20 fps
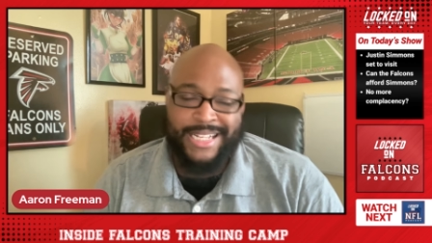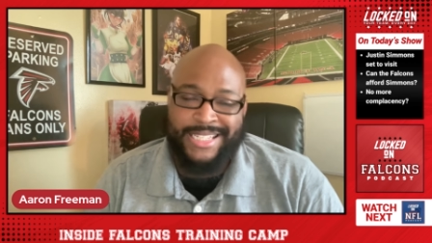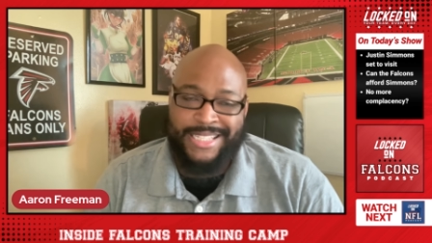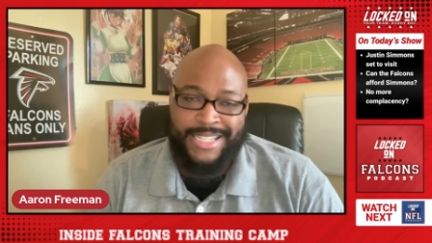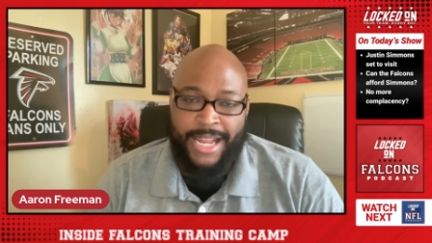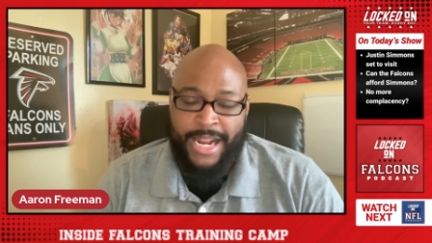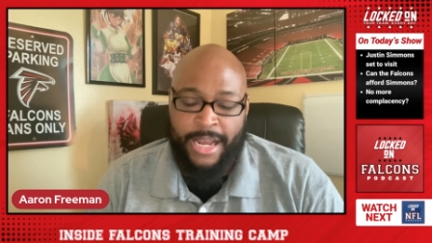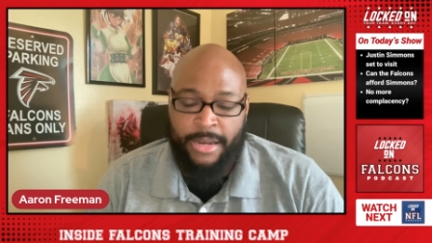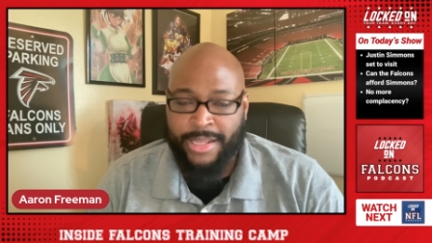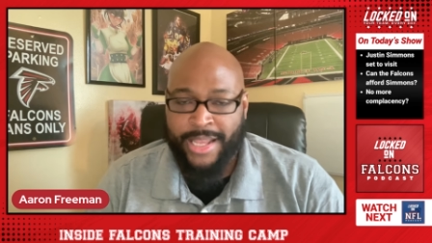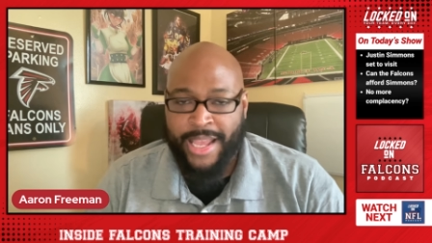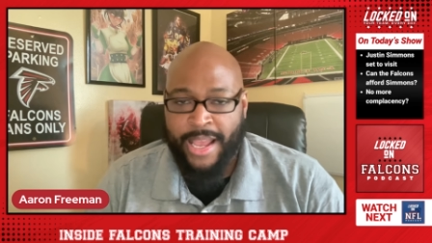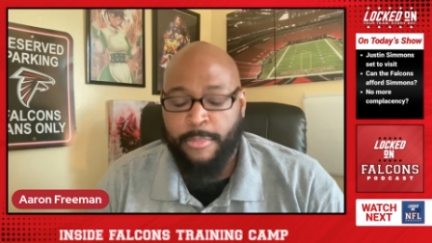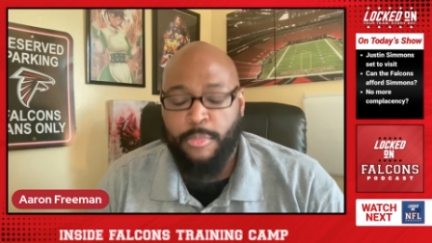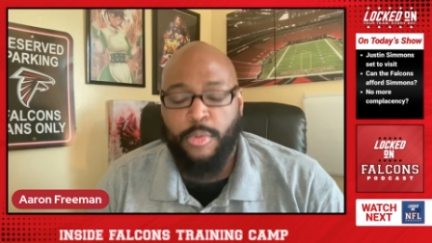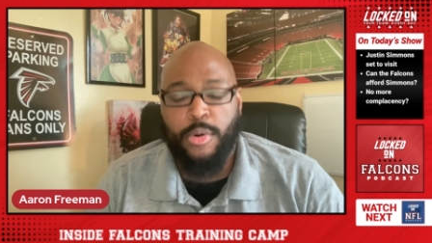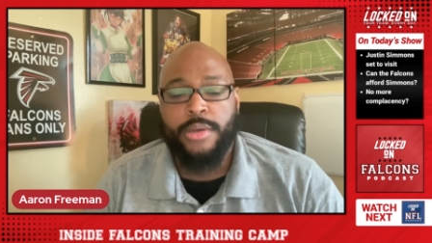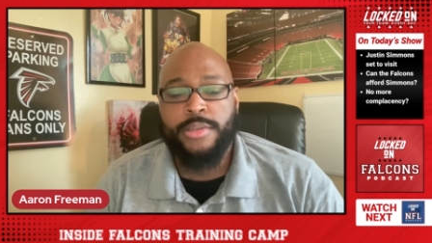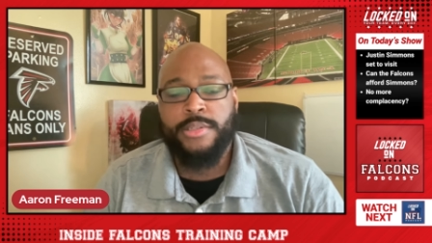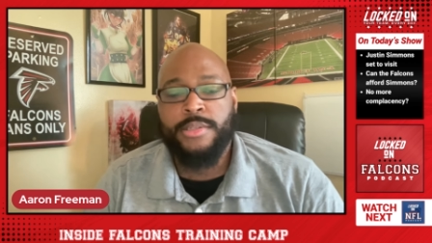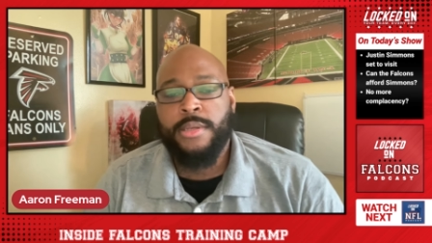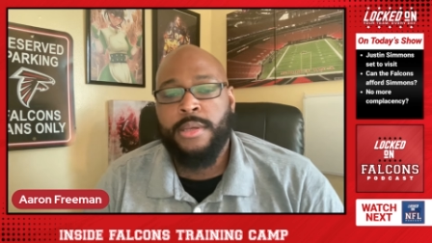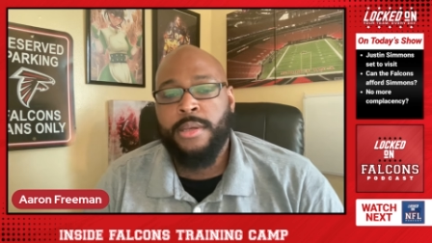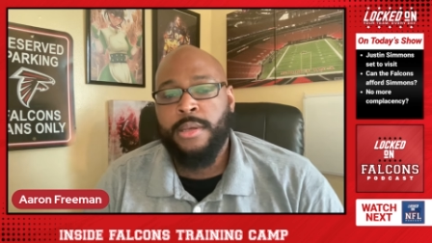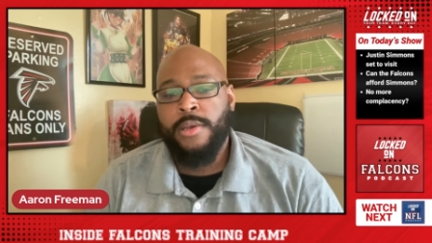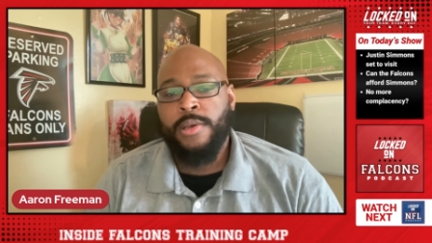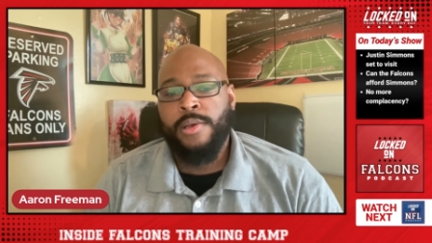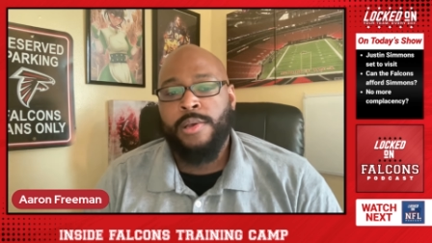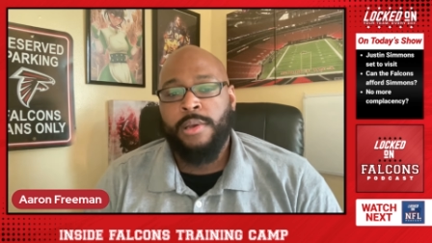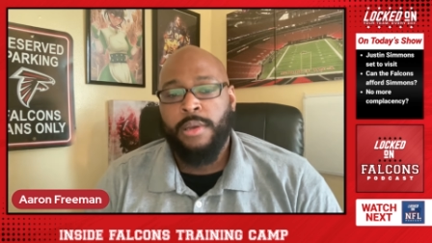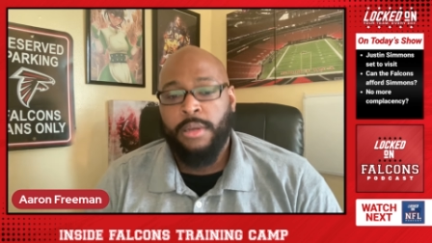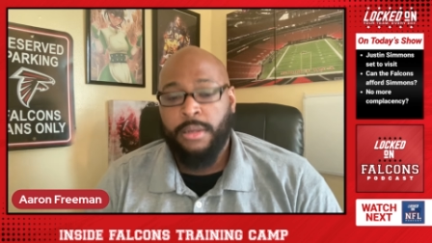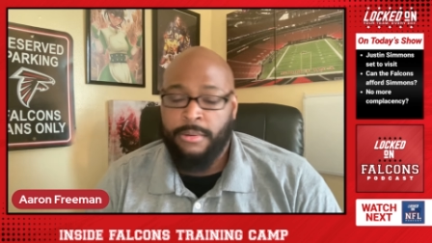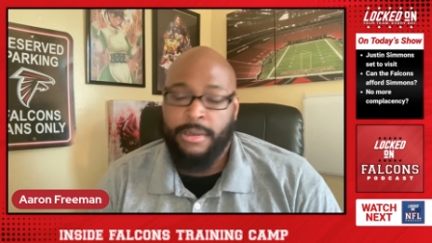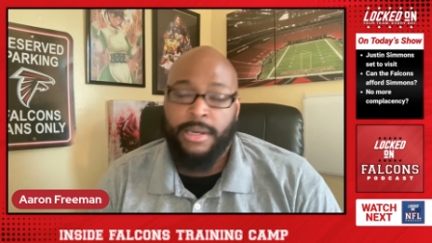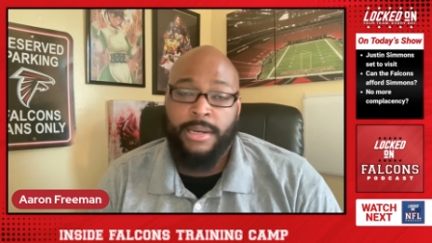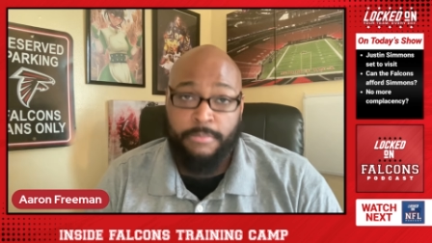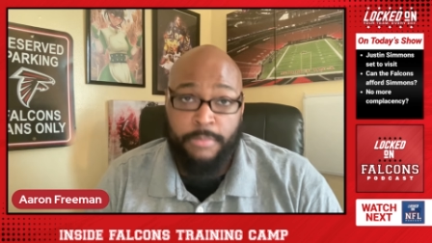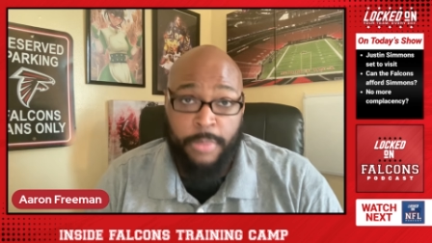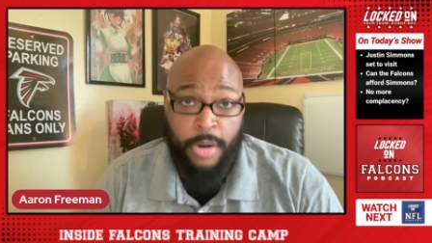That's not how the cap works,
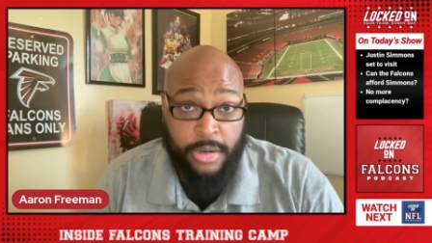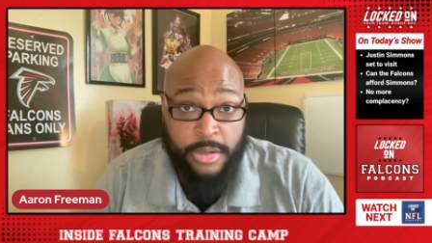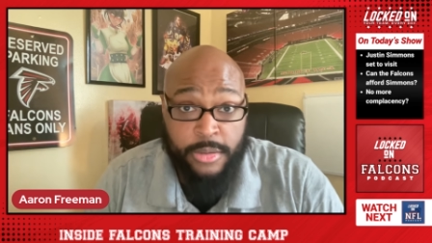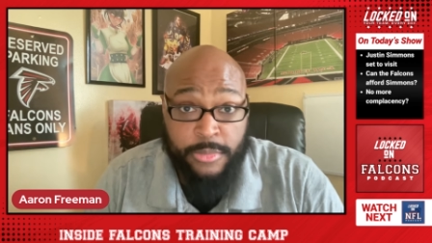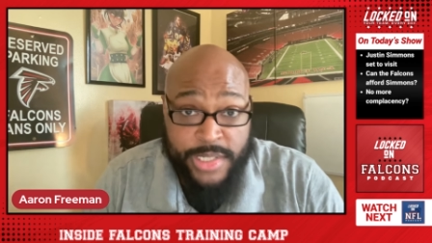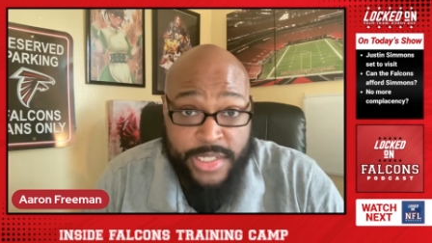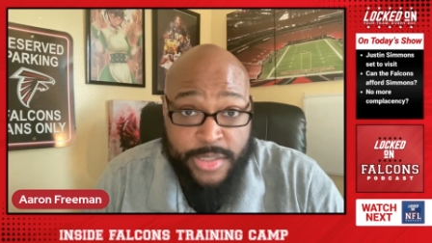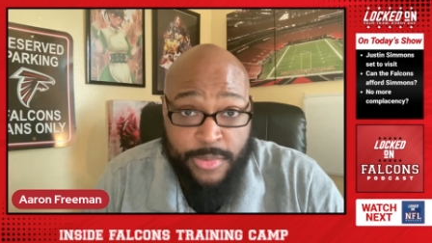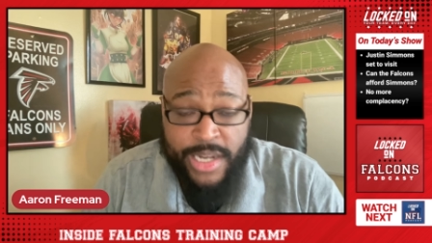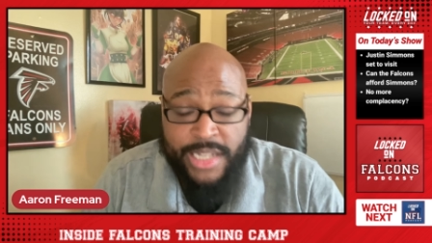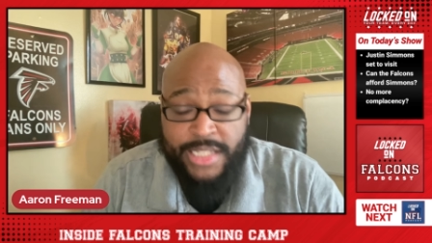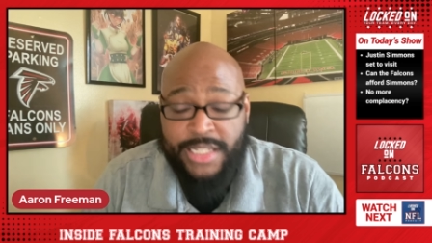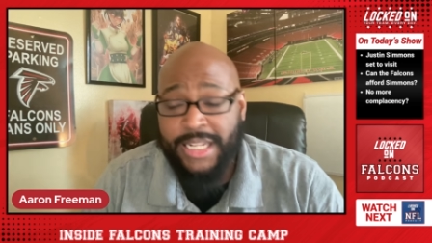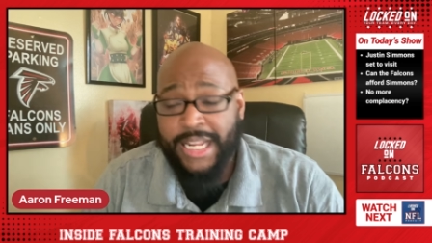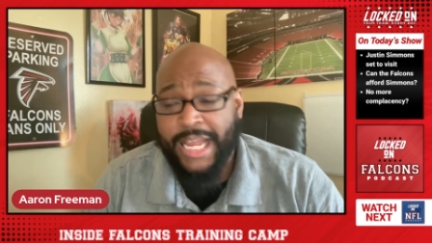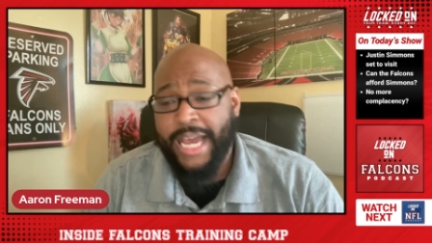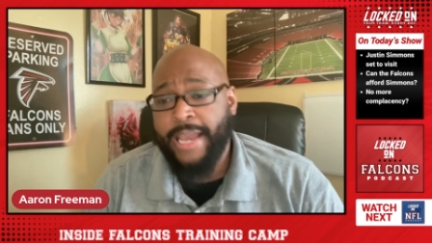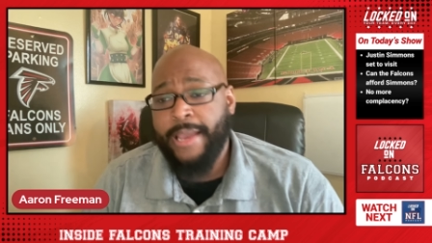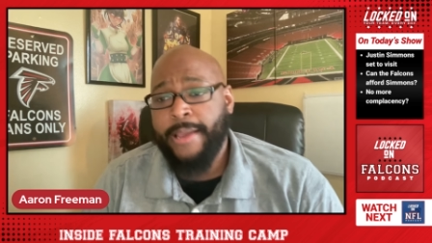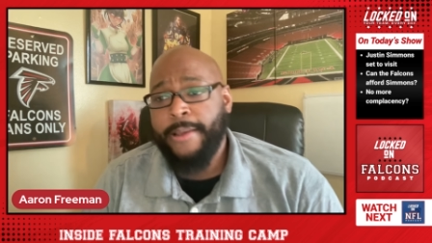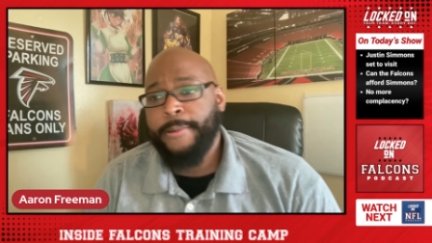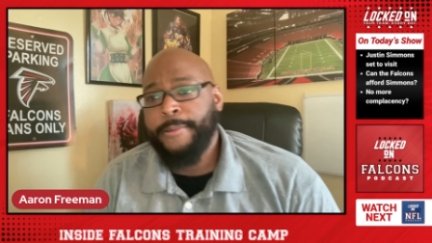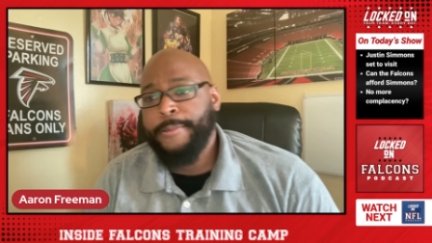right? Part of the reason why it's a lie.